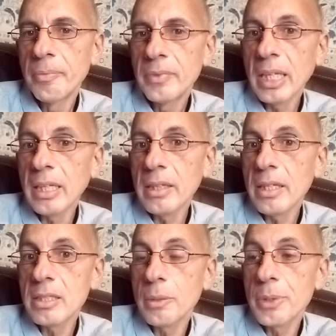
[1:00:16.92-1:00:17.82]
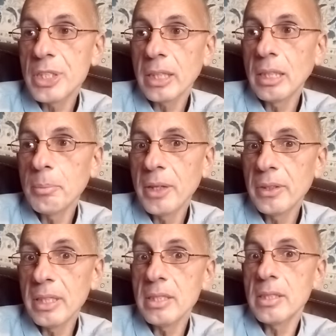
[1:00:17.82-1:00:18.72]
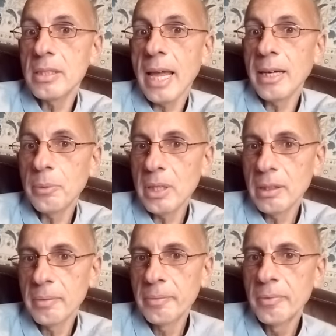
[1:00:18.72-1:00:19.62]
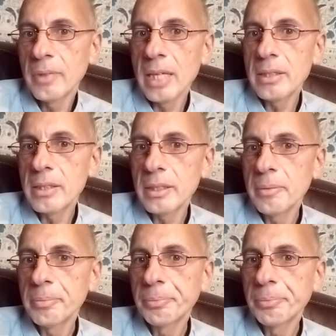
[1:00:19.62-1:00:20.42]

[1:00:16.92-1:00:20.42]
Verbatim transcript: Then he thinks the rejecting mother is this angry entity.